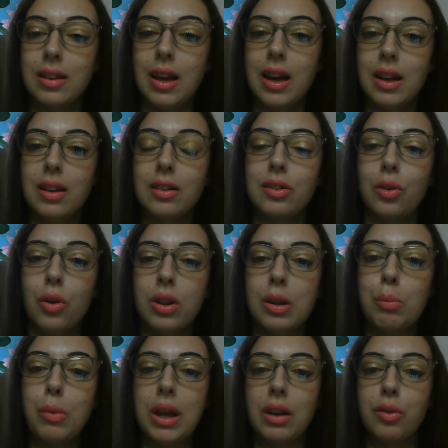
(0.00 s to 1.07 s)
That is not the
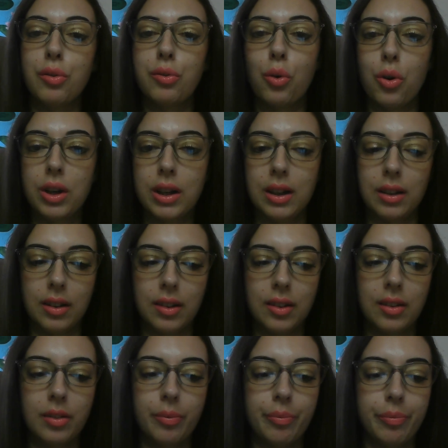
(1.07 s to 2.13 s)
main focus.